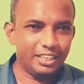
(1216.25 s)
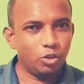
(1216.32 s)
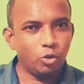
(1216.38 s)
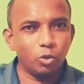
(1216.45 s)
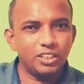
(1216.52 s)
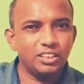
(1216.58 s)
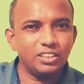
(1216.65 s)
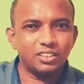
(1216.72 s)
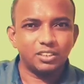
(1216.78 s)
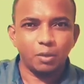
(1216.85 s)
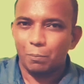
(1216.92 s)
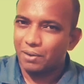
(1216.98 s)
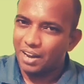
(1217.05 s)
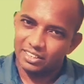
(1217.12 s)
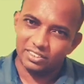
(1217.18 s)
It goes in
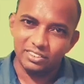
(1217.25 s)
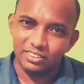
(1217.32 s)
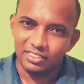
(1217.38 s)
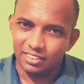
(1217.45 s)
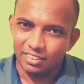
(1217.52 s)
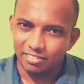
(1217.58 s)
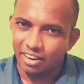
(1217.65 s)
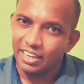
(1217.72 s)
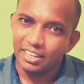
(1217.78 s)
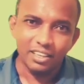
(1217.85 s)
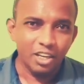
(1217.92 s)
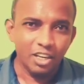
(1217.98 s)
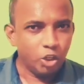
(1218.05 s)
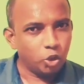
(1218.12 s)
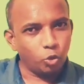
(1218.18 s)
subtraction,
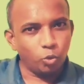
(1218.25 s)
right?